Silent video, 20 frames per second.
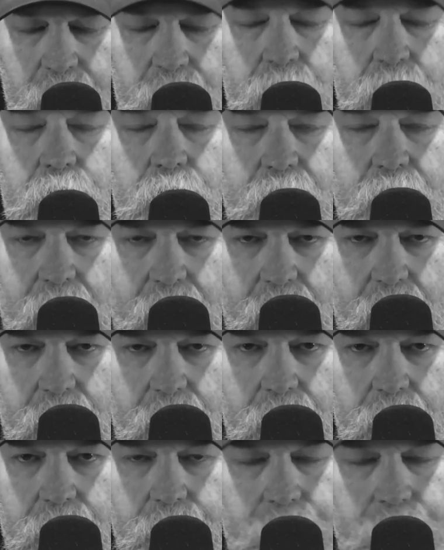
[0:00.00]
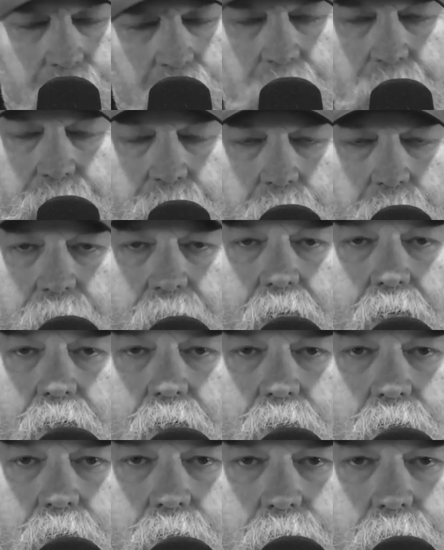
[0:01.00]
do get it. We just don't care.